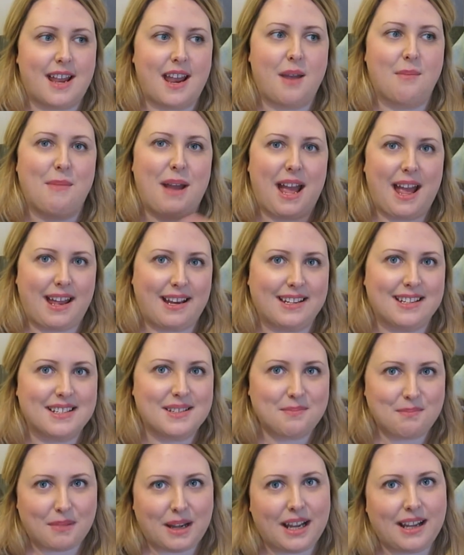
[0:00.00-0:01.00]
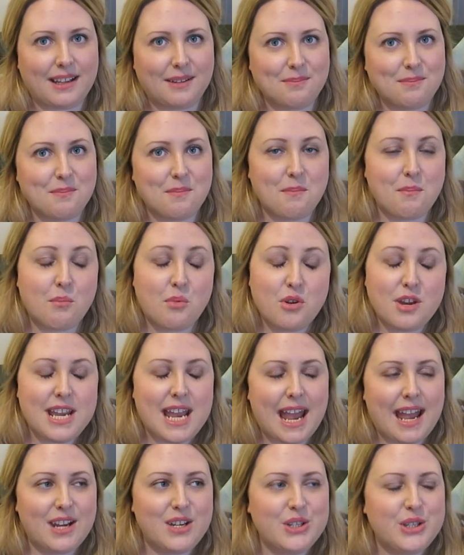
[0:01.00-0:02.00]
and my
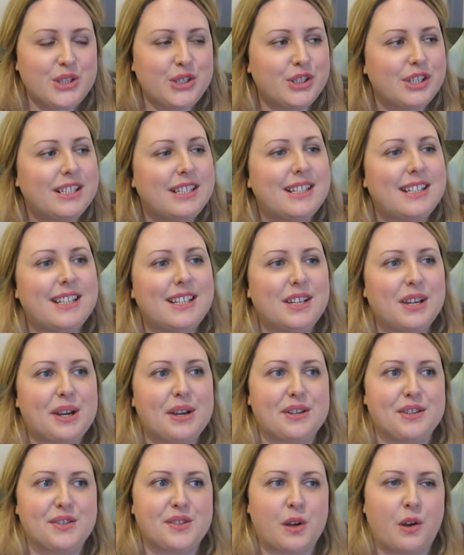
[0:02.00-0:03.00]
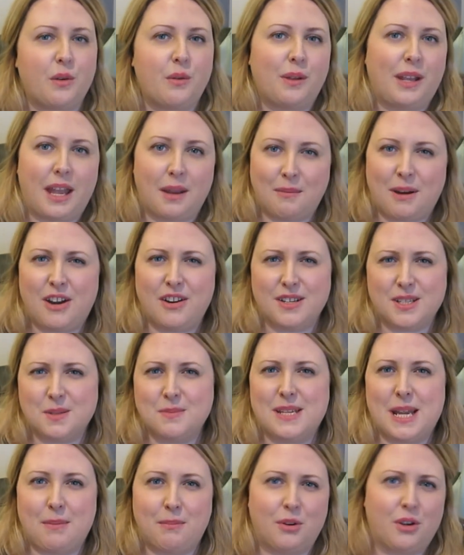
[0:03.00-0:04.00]
pre-hen-do, because getting married in
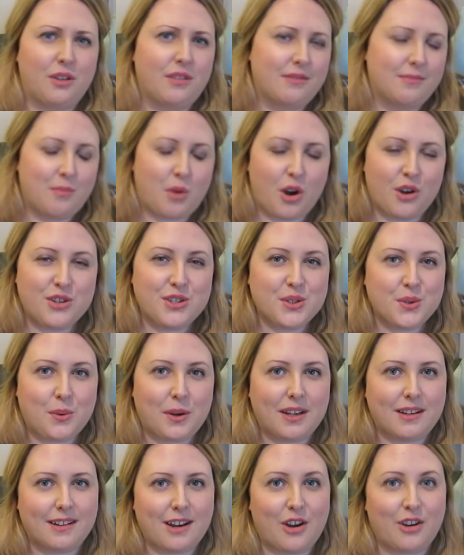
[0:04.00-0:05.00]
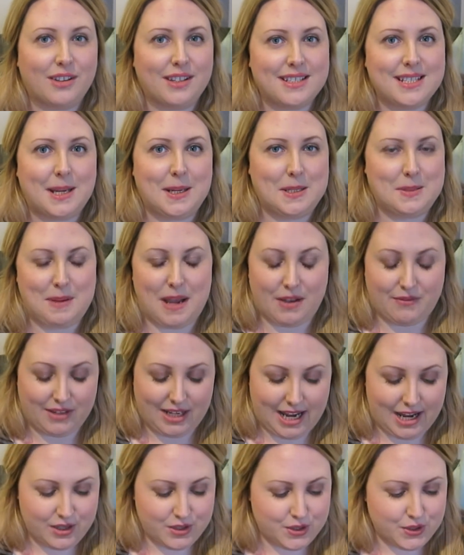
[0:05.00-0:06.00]
September, March is quite an early time to be
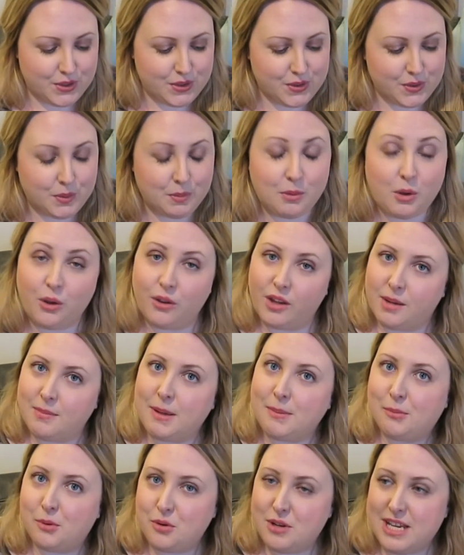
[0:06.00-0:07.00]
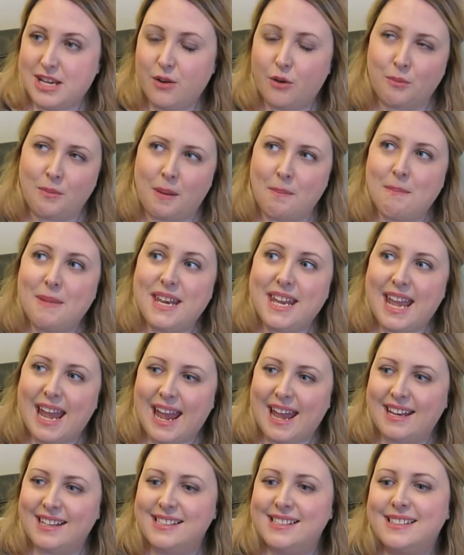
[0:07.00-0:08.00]
having a hen-do, so I'm calling it my pre or my mini
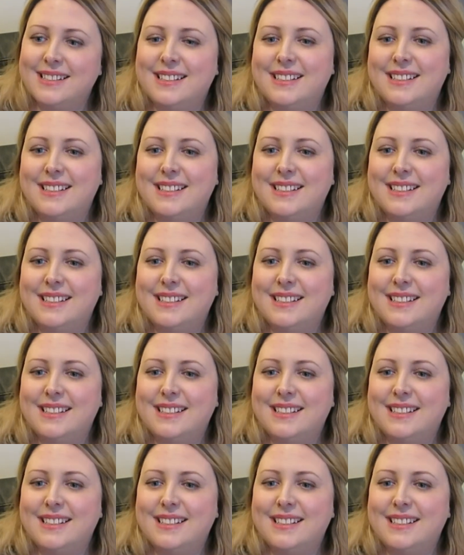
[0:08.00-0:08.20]
hen.